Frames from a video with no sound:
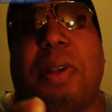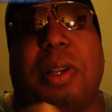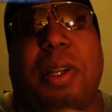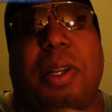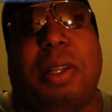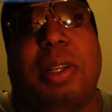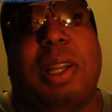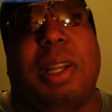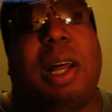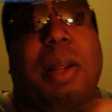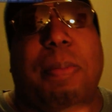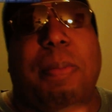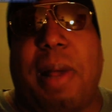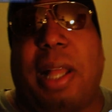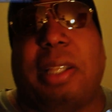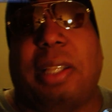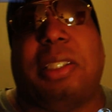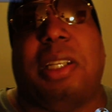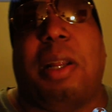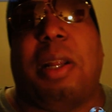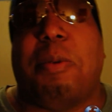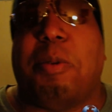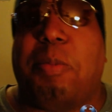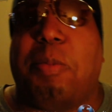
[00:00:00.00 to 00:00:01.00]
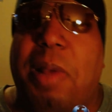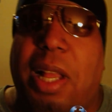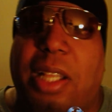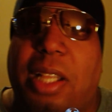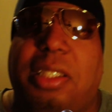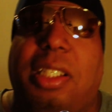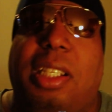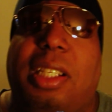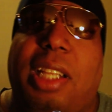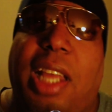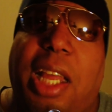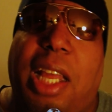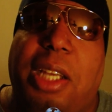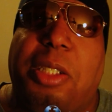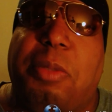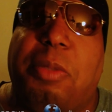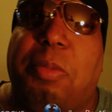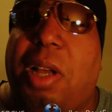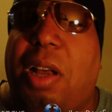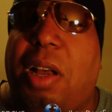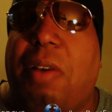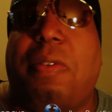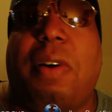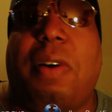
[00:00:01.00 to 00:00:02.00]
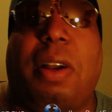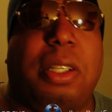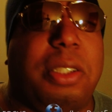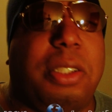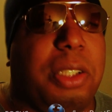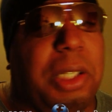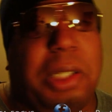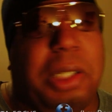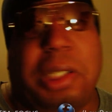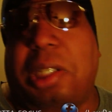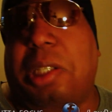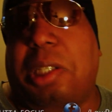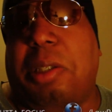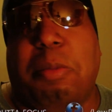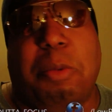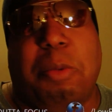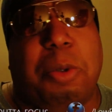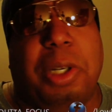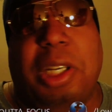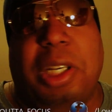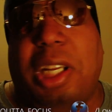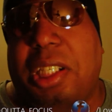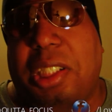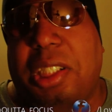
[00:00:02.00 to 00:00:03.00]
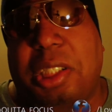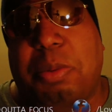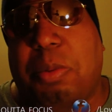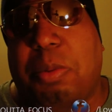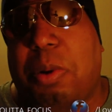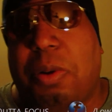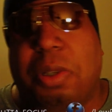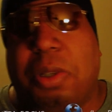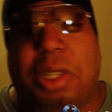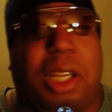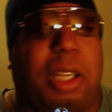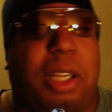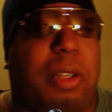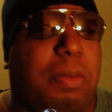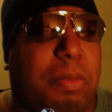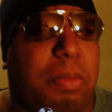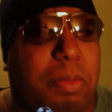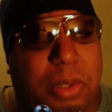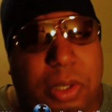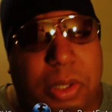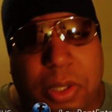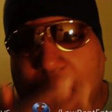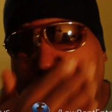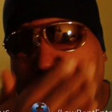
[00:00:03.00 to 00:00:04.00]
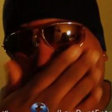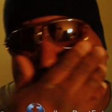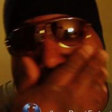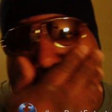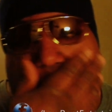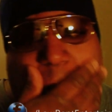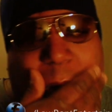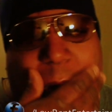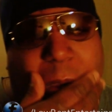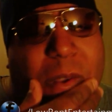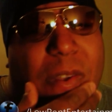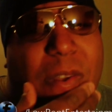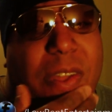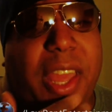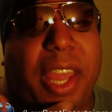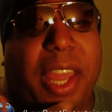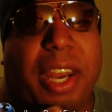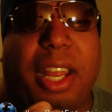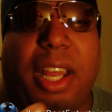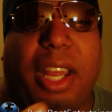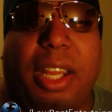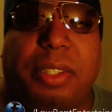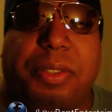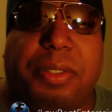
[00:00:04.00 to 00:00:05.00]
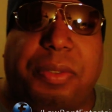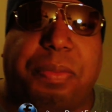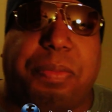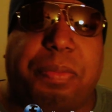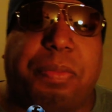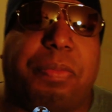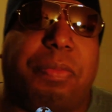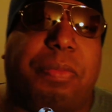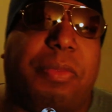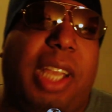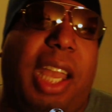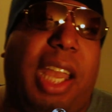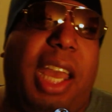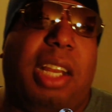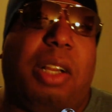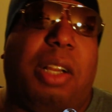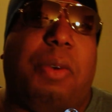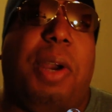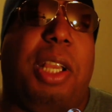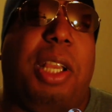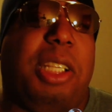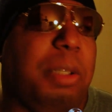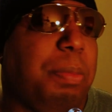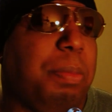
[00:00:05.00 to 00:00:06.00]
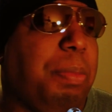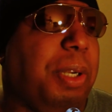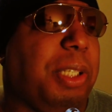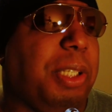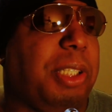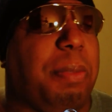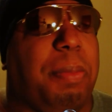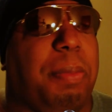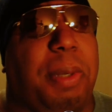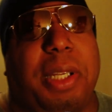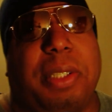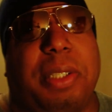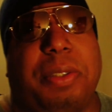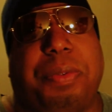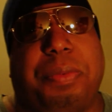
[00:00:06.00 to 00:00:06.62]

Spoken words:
I'm not bouncing numbers, bouncing letters. My fault. It's early in the morning. I just woke up. And I had a question put to me.